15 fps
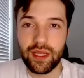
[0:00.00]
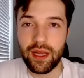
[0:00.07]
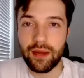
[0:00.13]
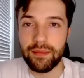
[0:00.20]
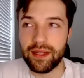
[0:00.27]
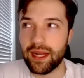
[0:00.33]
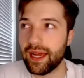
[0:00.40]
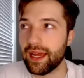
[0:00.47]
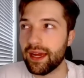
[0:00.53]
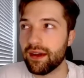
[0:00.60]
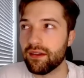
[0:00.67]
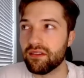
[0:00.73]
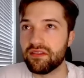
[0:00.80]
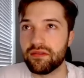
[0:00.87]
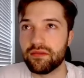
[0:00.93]
I mean I
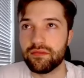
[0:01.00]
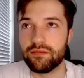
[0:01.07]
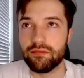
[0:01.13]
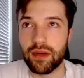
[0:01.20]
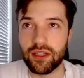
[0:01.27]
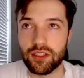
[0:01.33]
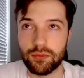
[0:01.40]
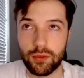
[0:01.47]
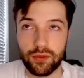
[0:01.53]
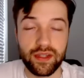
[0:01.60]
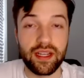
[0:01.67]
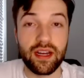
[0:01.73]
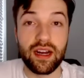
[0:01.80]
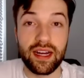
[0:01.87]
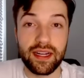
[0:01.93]
have Miles
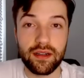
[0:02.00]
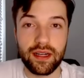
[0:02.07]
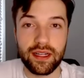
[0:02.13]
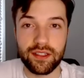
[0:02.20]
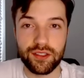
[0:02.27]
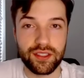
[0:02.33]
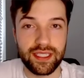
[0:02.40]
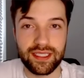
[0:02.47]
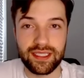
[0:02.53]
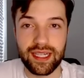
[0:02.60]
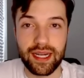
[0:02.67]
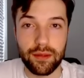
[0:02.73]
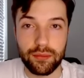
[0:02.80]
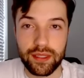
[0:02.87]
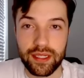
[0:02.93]
Murphy higher. I just think
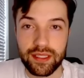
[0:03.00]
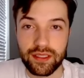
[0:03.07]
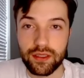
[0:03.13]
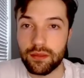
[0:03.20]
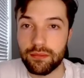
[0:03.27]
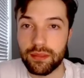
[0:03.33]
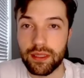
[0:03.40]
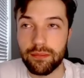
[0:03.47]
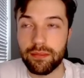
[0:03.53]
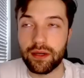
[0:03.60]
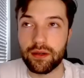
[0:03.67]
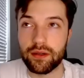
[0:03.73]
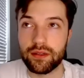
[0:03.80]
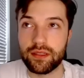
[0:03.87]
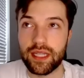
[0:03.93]
Tyree is going to be a
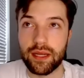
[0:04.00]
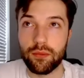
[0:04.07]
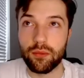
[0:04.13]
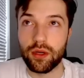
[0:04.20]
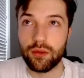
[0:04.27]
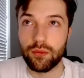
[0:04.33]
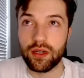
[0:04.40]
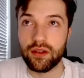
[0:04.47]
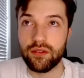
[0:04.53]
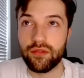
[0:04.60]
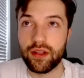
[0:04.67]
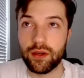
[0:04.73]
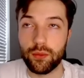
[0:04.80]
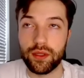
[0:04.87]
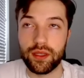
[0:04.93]
better day one run
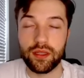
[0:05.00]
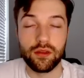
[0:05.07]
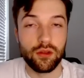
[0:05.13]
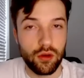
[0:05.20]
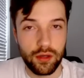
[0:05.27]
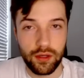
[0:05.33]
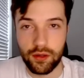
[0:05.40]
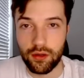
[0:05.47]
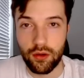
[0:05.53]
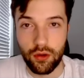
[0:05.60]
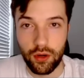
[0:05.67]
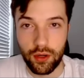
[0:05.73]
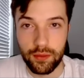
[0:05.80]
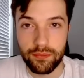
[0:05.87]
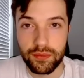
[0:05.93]
defender with longer
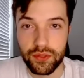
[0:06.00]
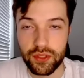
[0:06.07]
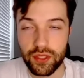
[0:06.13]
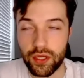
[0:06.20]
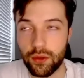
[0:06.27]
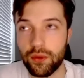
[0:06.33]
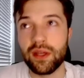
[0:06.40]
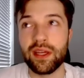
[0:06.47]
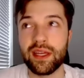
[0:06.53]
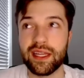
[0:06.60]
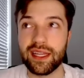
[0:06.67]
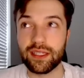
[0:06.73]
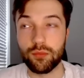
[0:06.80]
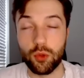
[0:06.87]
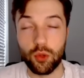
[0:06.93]
arms, so
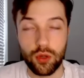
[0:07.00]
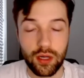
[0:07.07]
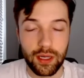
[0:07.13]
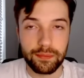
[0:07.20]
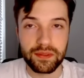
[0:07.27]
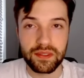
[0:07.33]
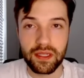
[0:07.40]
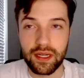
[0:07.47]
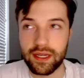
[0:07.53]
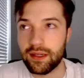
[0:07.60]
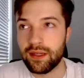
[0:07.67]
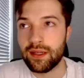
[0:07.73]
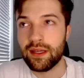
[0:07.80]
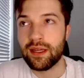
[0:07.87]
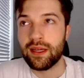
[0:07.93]
he has more
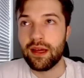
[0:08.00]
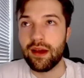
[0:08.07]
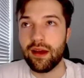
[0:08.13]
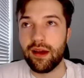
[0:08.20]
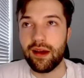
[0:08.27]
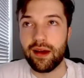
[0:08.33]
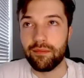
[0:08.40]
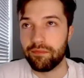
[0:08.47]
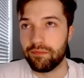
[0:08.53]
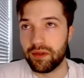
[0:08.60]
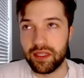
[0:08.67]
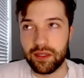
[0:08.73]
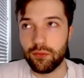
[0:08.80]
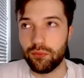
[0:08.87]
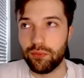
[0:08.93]
upside. Uh,
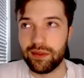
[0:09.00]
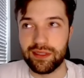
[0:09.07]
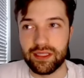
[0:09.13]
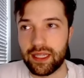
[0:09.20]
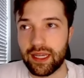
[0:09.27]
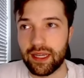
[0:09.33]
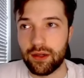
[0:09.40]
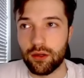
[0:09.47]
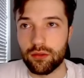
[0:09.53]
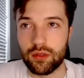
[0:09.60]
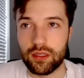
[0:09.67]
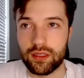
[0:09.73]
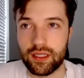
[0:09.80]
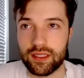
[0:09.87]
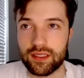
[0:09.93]
but you really can't go
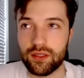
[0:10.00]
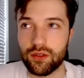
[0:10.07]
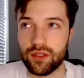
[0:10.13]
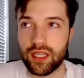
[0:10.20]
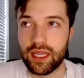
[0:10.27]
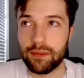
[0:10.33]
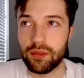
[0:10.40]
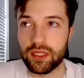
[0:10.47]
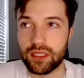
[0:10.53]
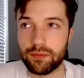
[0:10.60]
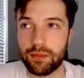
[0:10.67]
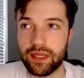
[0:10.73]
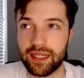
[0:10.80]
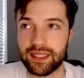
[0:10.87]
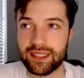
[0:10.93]
wrong. That's still an A plus
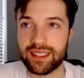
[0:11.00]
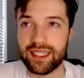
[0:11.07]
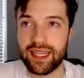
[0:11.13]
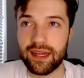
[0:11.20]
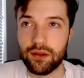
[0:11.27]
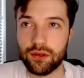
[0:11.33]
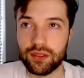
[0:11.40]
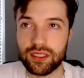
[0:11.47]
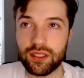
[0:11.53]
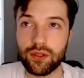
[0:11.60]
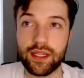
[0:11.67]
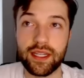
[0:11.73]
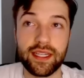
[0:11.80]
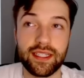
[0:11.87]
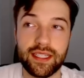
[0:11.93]
pick. Seattle
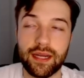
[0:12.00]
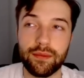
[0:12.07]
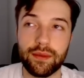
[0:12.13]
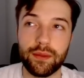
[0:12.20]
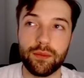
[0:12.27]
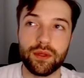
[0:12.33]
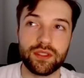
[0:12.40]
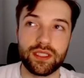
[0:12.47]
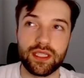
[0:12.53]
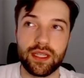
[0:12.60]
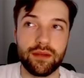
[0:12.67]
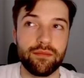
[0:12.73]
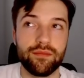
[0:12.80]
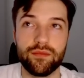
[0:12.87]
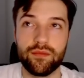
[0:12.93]
still getting Tyree
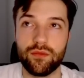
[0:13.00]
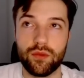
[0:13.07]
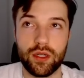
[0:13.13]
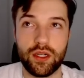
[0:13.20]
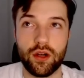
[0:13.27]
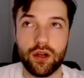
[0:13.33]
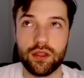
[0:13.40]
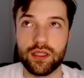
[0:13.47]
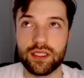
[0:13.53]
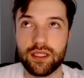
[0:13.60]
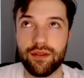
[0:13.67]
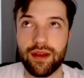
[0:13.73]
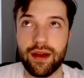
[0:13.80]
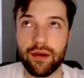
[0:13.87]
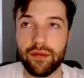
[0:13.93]
Wilson, regardless
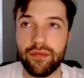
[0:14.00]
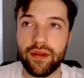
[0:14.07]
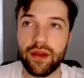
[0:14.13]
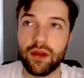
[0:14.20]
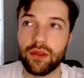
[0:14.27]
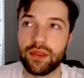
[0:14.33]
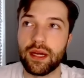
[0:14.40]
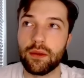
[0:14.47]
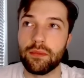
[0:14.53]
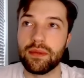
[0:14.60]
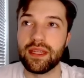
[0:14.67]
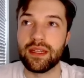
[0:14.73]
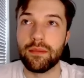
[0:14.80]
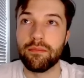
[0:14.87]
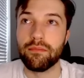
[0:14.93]
of how it fell. That would
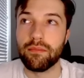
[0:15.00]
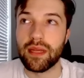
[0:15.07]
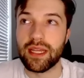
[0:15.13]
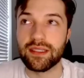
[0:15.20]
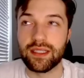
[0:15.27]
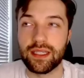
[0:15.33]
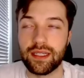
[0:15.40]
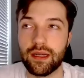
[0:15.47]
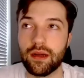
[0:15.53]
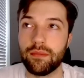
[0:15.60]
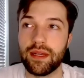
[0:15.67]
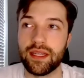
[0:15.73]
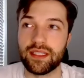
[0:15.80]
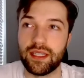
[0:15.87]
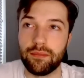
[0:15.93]
be an amazing,
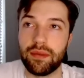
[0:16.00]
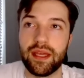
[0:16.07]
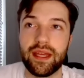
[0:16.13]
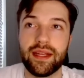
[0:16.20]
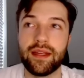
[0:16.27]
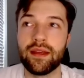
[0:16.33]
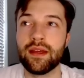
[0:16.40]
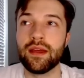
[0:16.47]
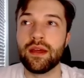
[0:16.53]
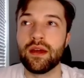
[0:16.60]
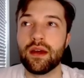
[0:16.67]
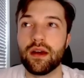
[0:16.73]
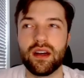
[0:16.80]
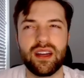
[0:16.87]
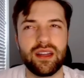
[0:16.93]
amazing pick.
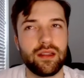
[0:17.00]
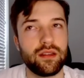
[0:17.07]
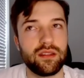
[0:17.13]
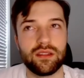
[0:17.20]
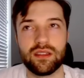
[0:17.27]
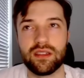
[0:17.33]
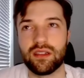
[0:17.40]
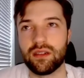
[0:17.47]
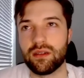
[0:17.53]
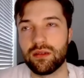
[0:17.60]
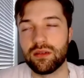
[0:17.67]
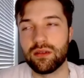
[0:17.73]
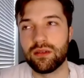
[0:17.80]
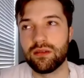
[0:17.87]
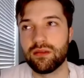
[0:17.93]
Uh, oh,
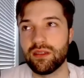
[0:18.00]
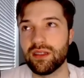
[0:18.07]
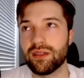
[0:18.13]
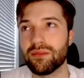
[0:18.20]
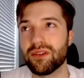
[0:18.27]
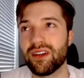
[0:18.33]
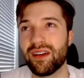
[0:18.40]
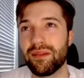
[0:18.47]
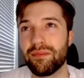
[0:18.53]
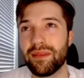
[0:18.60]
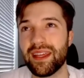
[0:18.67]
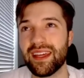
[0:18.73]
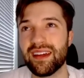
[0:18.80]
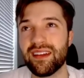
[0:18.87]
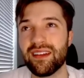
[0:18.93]
come on,
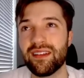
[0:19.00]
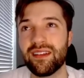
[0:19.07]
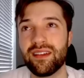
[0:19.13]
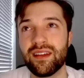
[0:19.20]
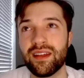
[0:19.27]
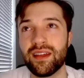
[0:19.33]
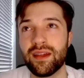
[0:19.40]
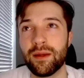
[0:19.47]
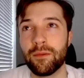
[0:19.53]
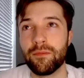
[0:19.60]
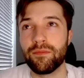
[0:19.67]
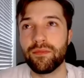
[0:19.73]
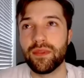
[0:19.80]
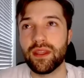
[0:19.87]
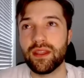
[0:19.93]
man!
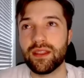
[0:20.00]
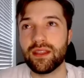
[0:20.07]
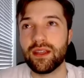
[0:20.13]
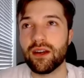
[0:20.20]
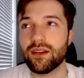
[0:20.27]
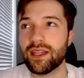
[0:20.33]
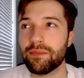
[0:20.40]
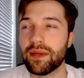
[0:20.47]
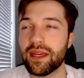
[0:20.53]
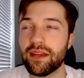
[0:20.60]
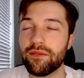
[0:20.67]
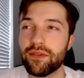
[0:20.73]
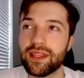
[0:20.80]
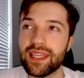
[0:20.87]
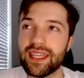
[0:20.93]
Y'all get
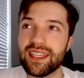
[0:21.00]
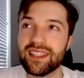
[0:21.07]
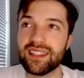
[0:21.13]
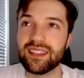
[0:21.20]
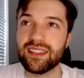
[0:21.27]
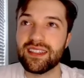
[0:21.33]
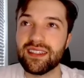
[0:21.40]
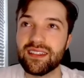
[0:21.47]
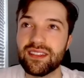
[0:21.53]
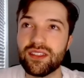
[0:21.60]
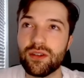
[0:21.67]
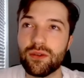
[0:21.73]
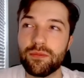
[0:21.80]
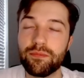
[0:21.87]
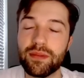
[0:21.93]
paid for this.
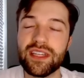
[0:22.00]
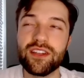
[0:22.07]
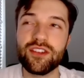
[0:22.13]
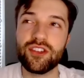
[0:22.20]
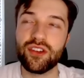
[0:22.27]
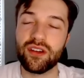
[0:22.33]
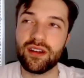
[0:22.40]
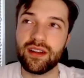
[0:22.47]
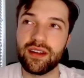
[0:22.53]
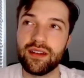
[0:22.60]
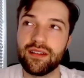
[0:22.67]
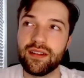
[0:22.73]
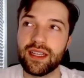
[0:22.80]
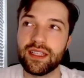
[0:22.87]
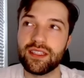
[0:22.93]
So
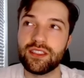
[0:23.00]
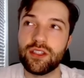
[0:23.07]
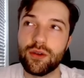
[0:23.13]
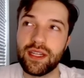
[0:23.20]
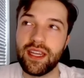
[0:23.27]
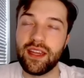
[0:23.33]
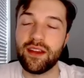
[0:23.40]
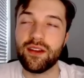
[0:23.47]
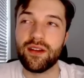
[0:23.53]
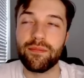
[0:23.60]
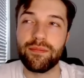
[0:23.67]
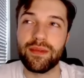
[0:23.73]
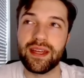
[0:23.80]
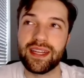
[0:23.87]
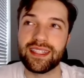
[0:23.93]
Bijan is going here
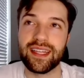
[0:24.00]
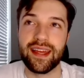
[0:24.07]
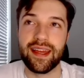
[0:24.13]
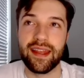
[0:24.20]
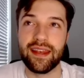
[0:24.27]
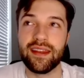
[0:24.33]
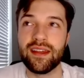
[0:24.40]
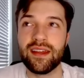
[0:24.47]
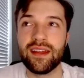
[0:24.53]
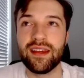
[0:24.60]
at pick ten.